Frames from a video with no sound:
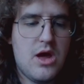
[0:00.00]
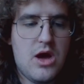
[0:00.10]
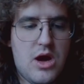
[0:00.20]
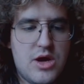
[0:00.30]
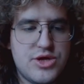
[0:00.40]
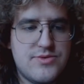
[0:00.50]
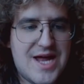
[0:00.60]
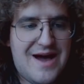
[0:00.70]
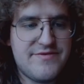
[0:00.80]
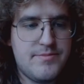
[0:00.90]
You would
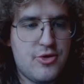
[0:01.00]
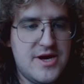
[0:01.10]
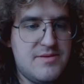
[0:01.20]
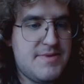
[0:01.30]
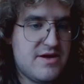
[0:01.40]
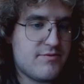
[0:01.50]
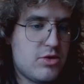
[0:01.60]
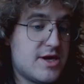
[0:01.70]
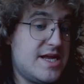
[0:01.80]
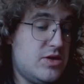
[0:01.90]
have to put in a bit of
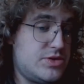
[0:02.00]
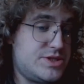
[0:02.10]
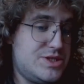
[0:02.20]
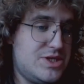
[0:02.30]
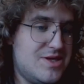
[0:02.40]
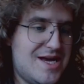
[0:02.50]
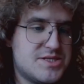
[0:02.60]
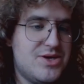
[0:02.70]
work in order to do that.